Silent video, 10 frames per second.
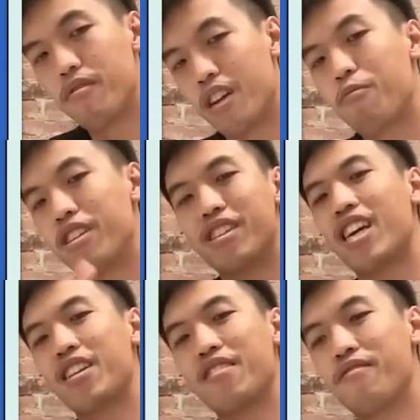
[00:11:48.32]

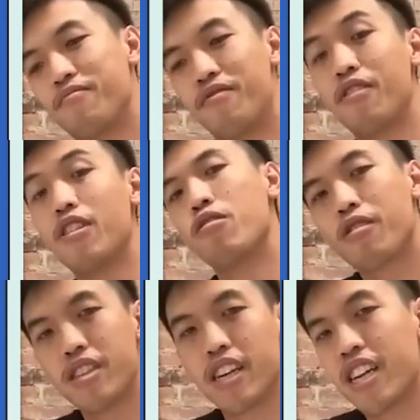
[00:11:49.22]
what the kind of
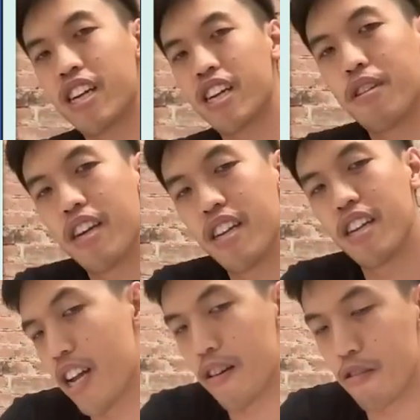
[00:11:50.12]
flow looks like in
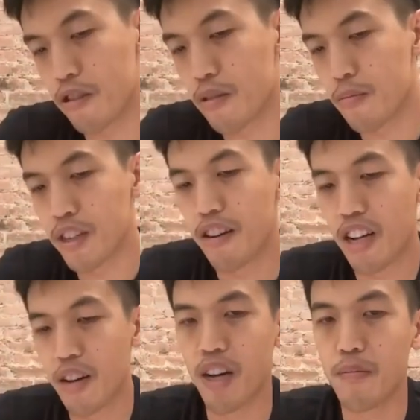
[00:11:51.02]
Hyperlane and how ultimately
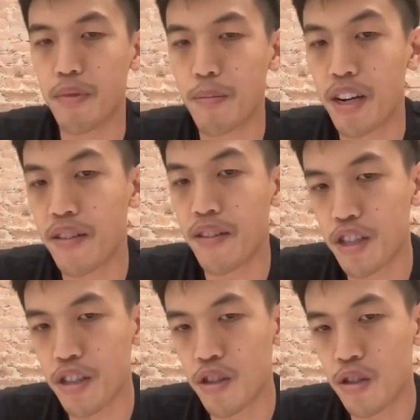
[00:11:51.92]
how that might be
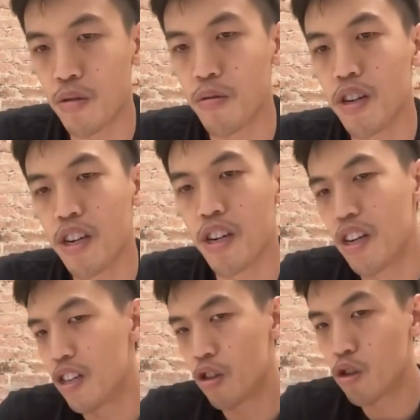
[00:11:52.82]
beneficial to
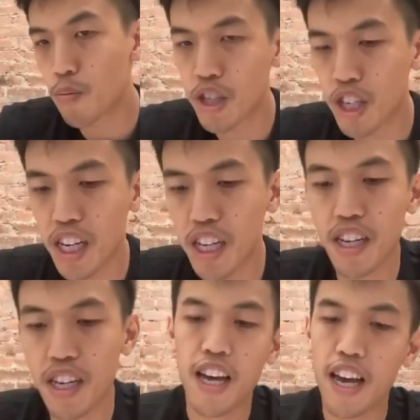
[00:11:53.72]
the
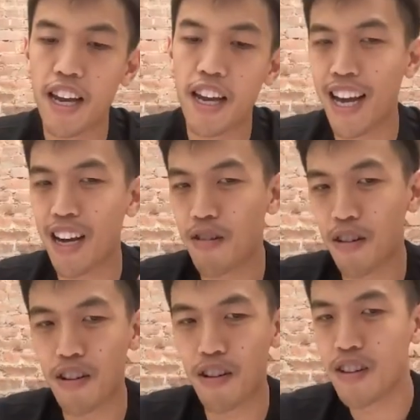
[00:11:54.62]
superchain and
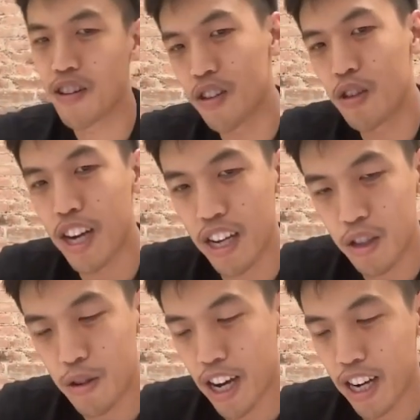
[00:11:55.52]
how
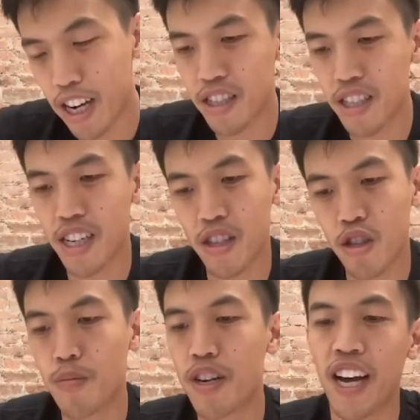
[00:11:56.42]
you hackers here at
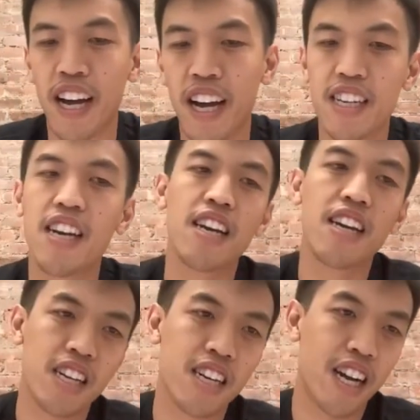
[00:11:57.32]
Superhack
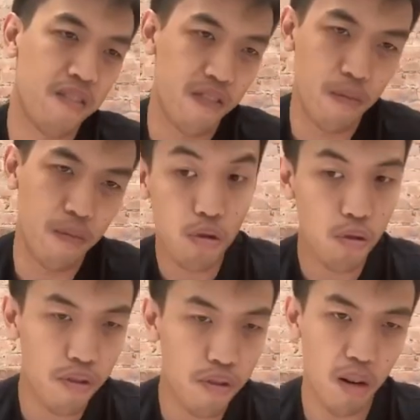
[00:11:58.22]
can kind of
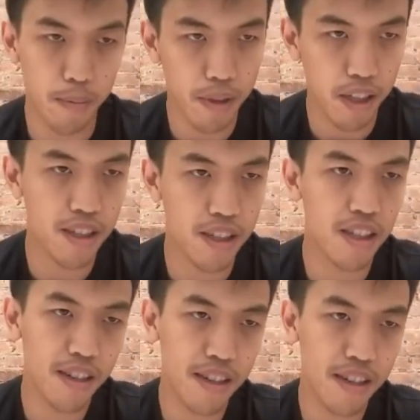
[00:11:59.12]
improve the navigability